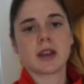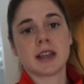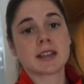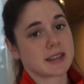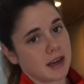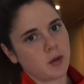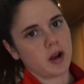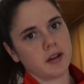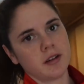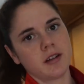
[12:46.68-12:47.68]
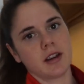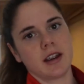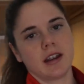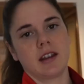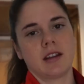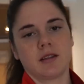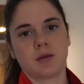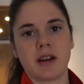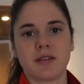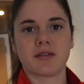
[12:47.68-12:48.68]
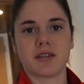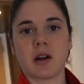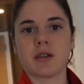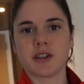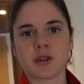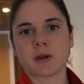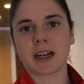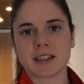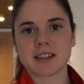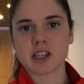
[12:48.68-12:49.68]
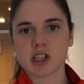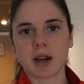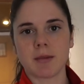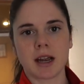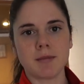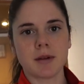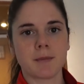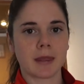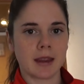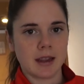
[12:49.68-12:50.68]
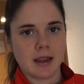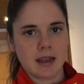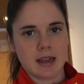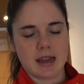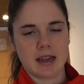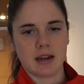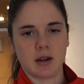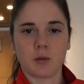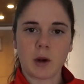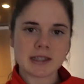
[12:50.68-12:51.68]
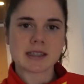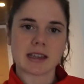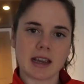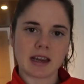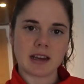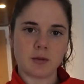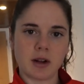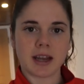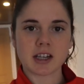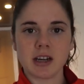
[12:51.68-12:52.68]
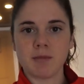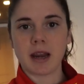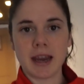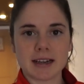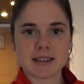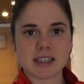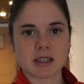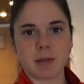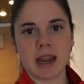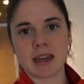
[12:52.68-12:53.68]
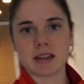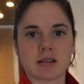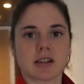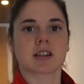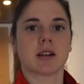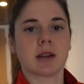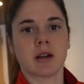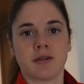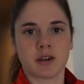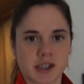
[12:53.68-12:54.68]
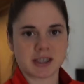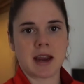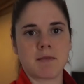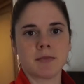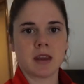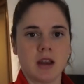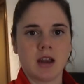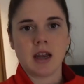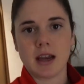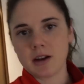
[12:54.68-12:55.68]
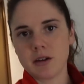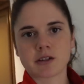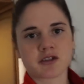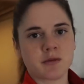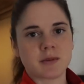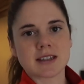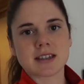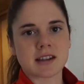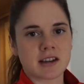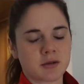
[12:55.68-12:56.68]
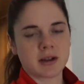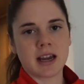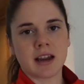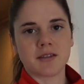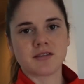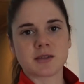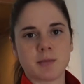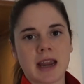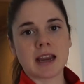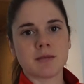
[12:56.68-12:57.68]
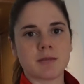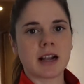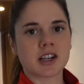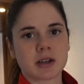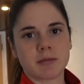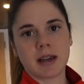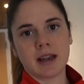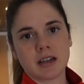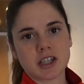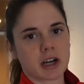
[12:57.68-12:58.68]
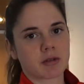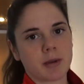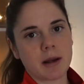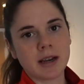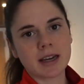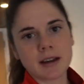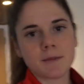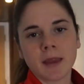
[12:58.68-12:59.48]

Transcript: It's day one and we have our first practice session coming up. And on Wednesday, we'll actually play against Spain, so that's gonna be our first game. In our group this year, we have Spain, Belgium, and Czech Republic.